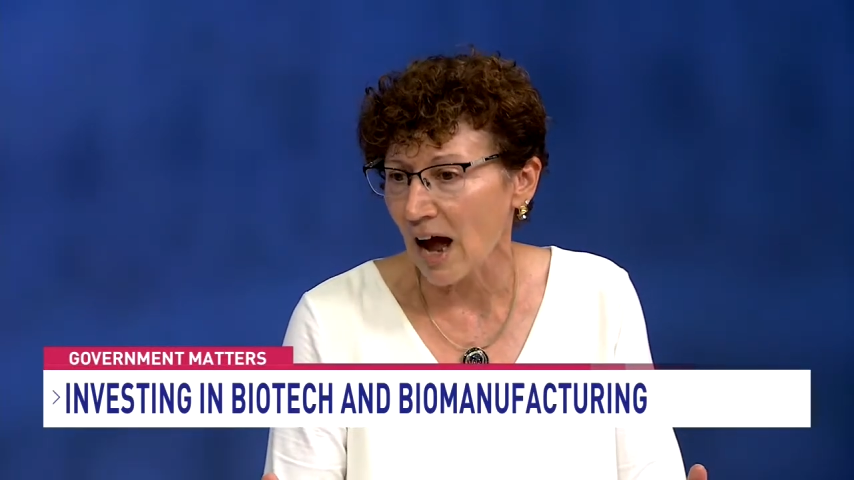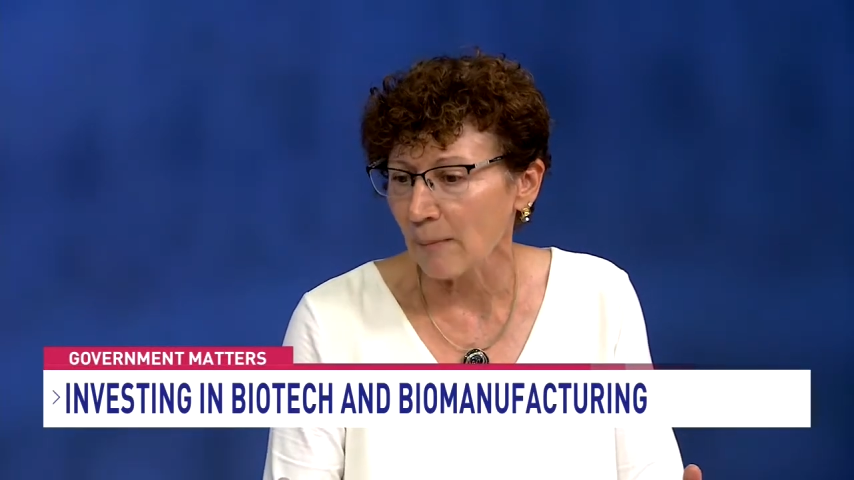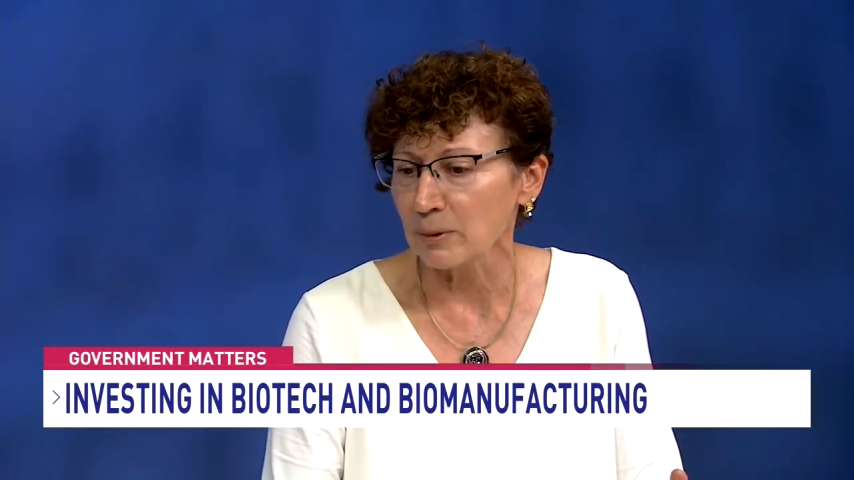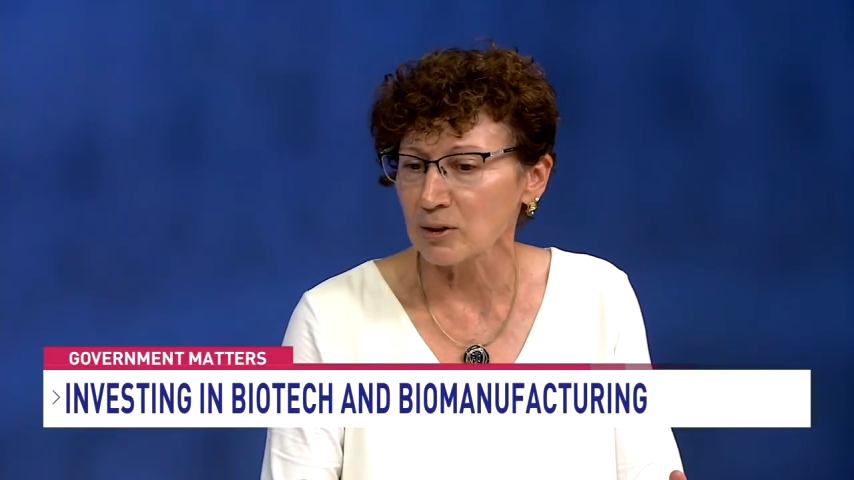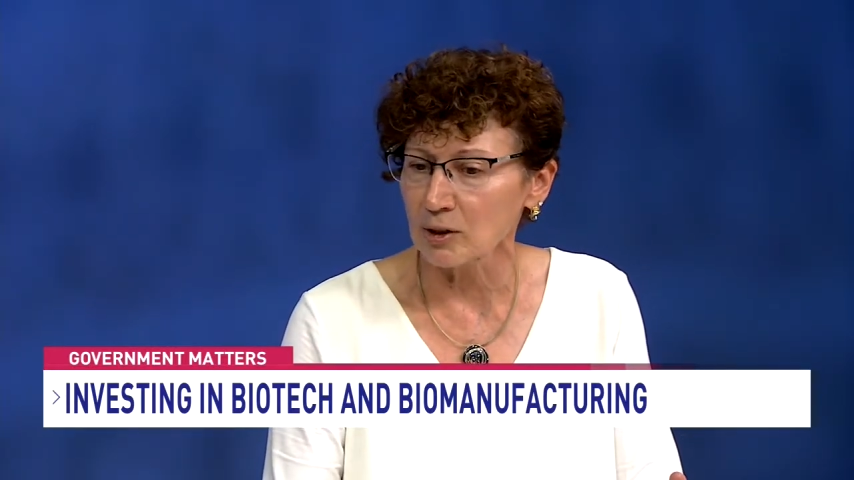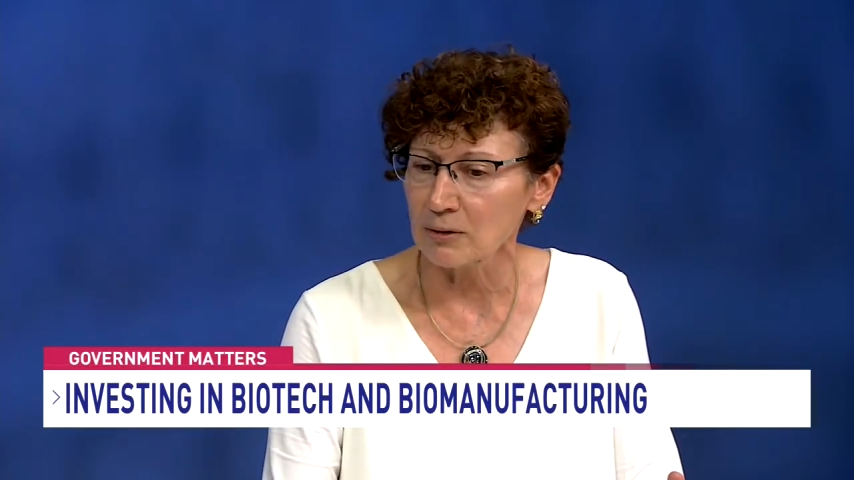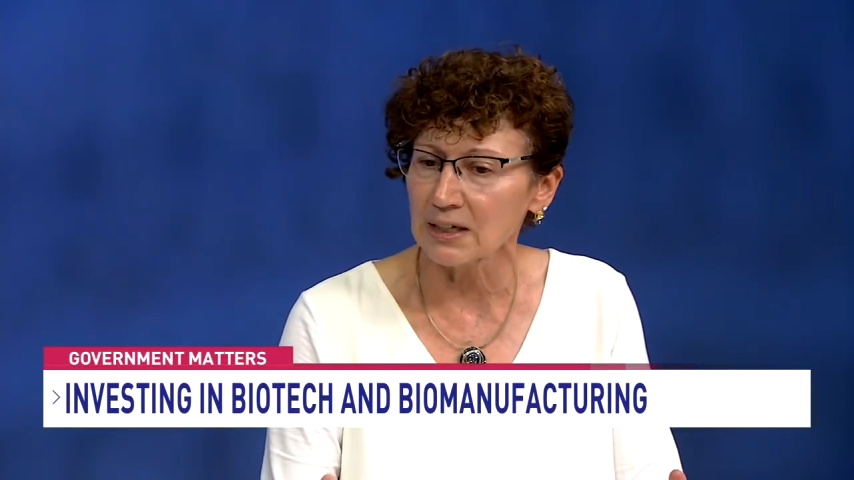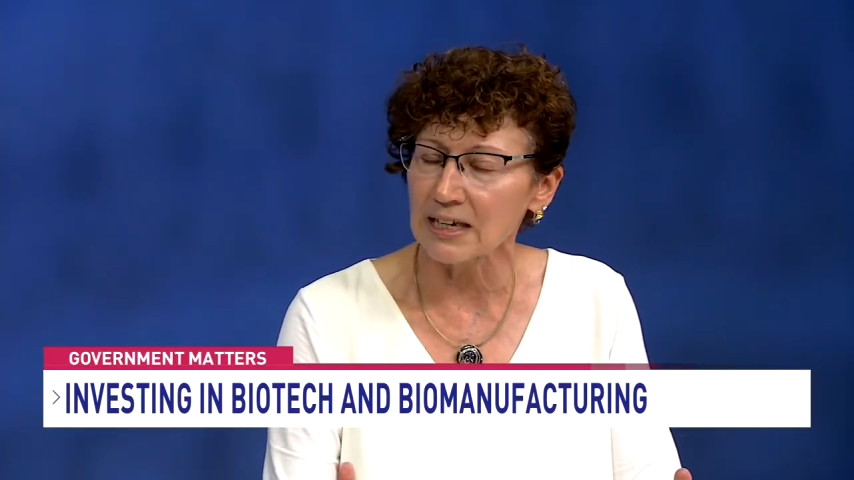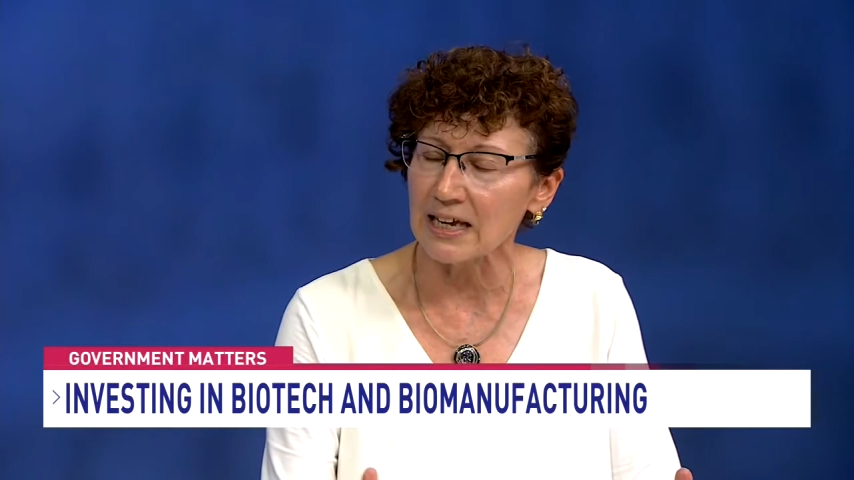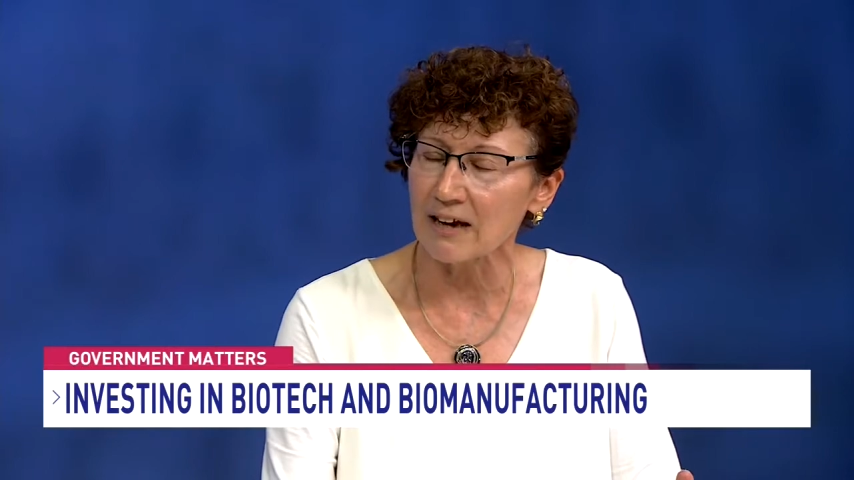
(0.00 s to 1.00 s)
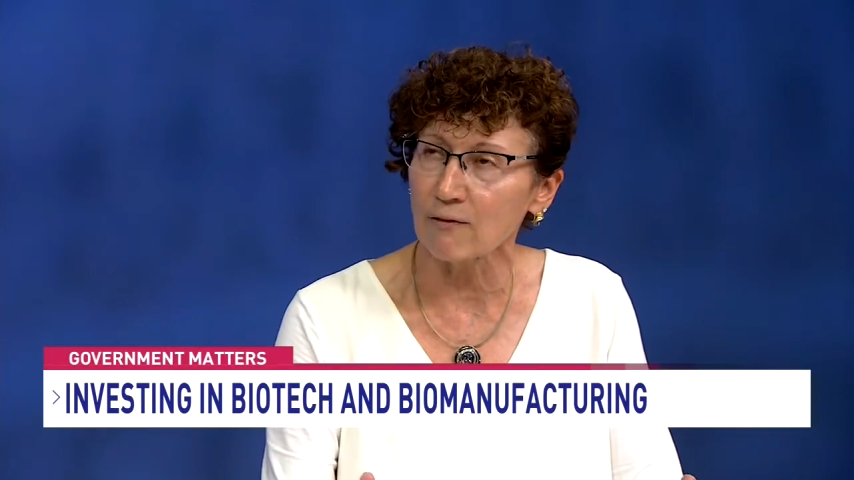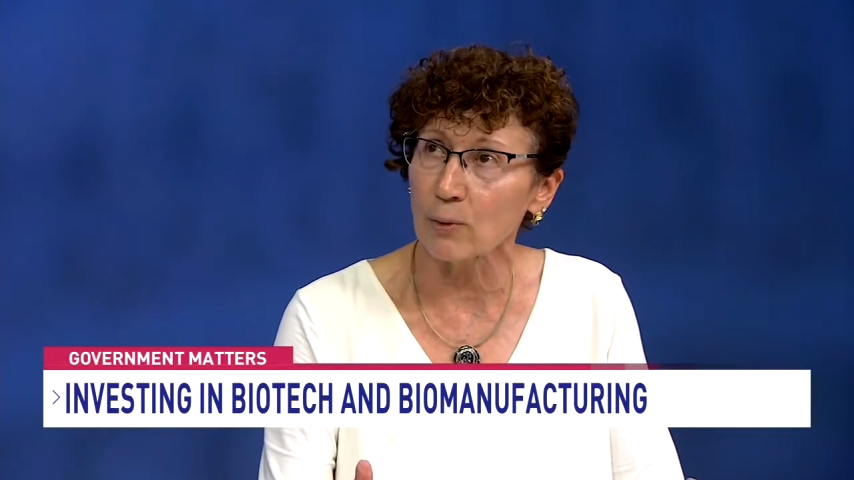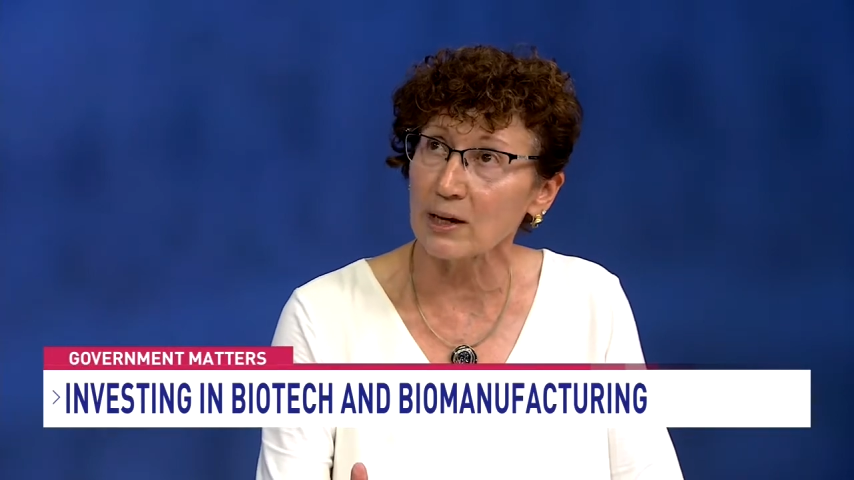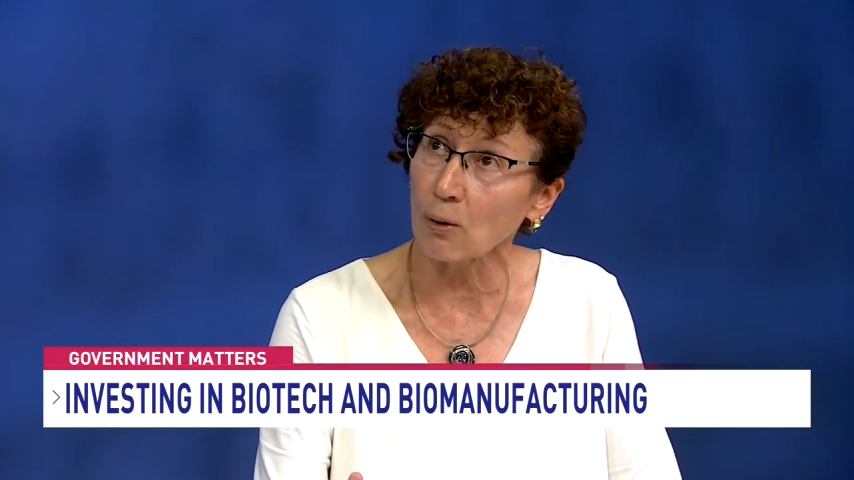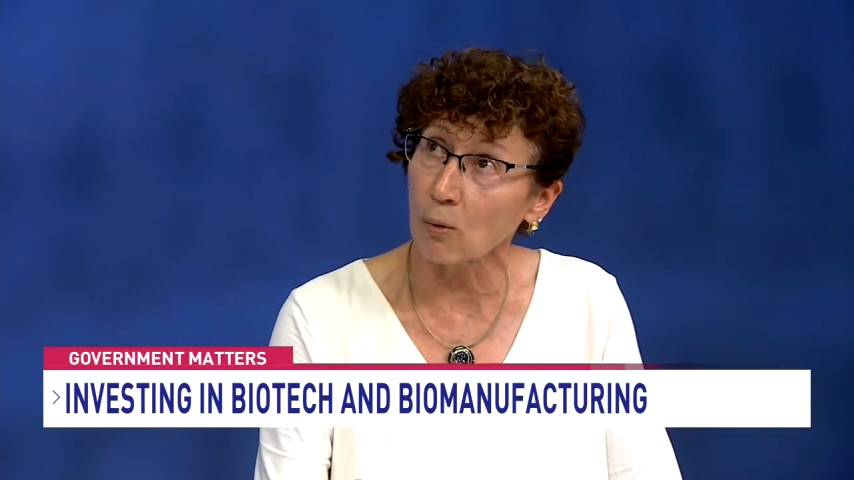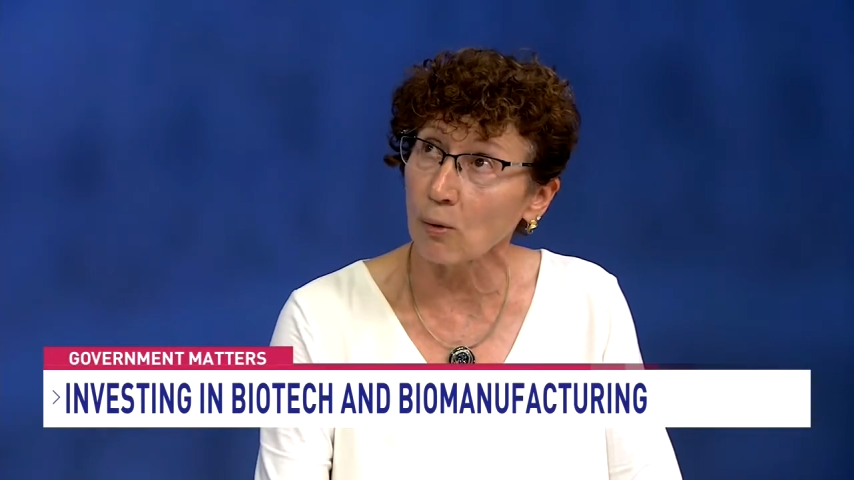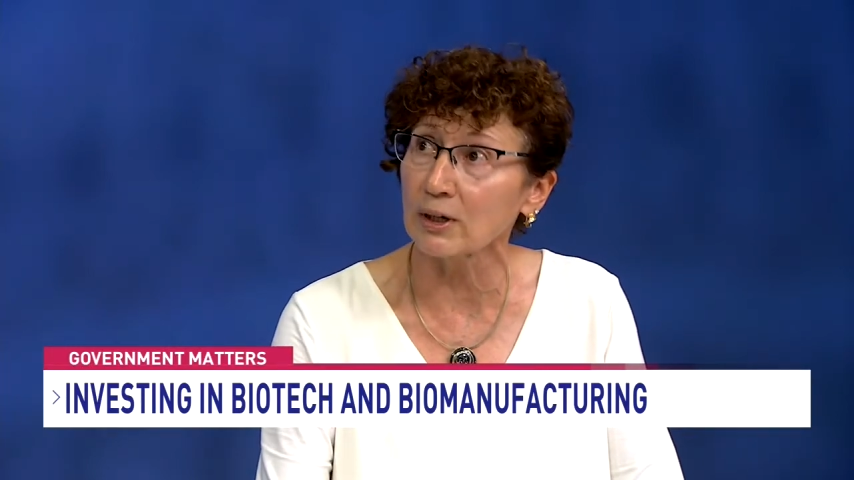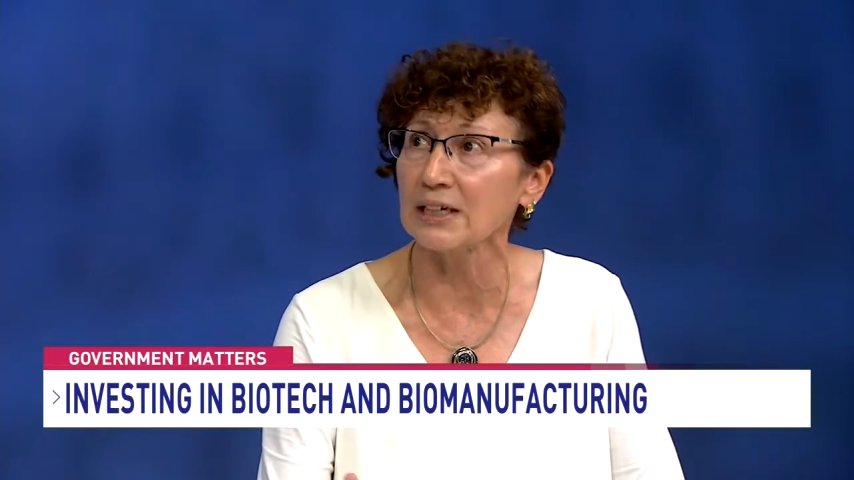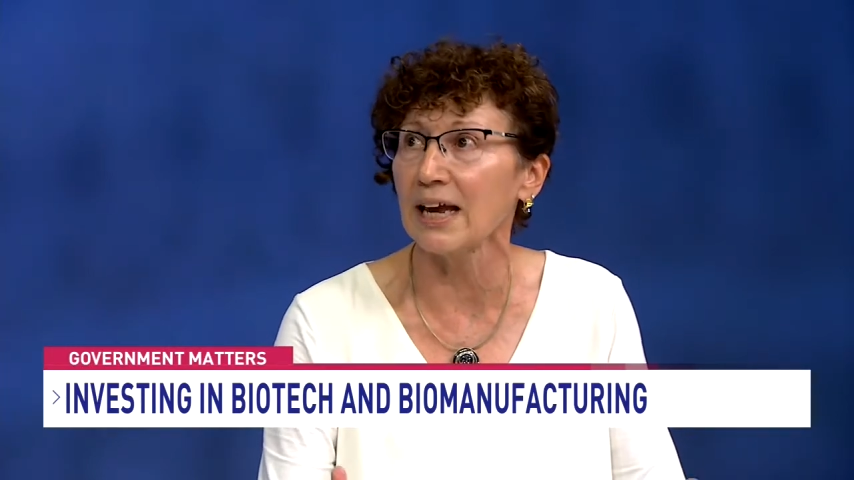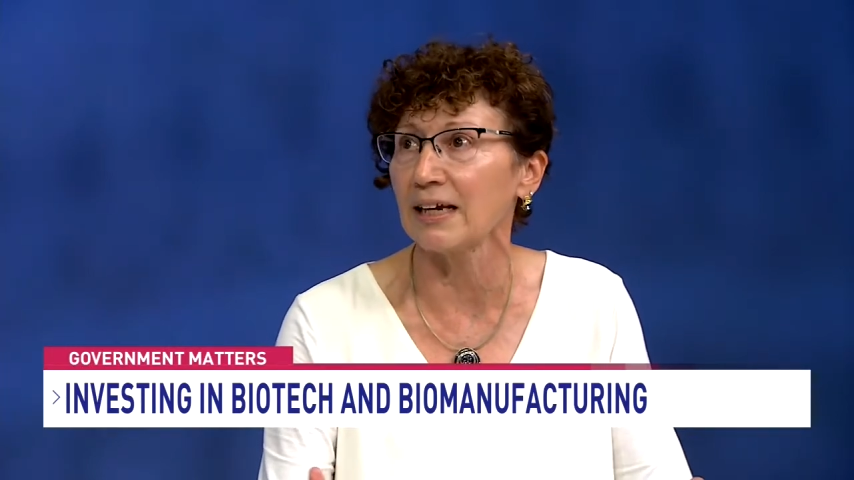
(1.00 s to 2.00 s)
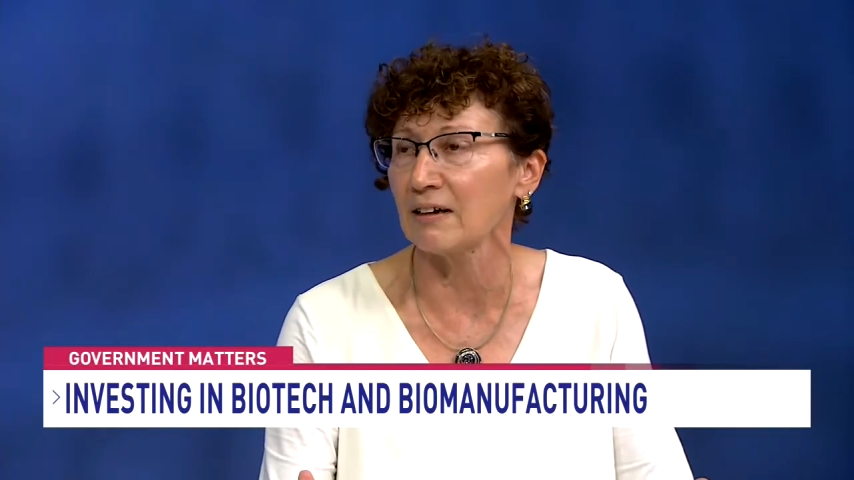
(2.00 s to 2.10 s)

opportunity if we coordinate,